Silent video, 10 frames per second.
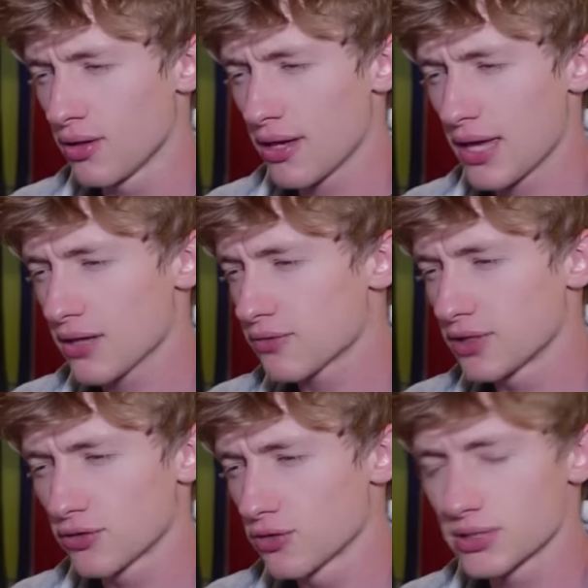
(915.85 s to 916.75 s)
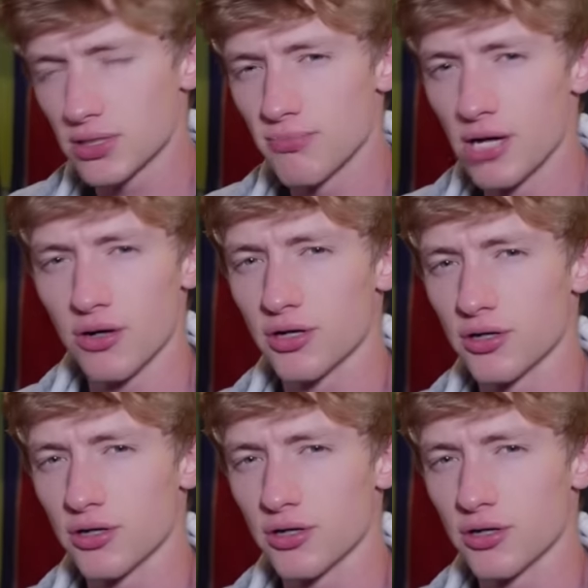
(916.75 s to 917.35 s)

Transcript: ethnic groups in America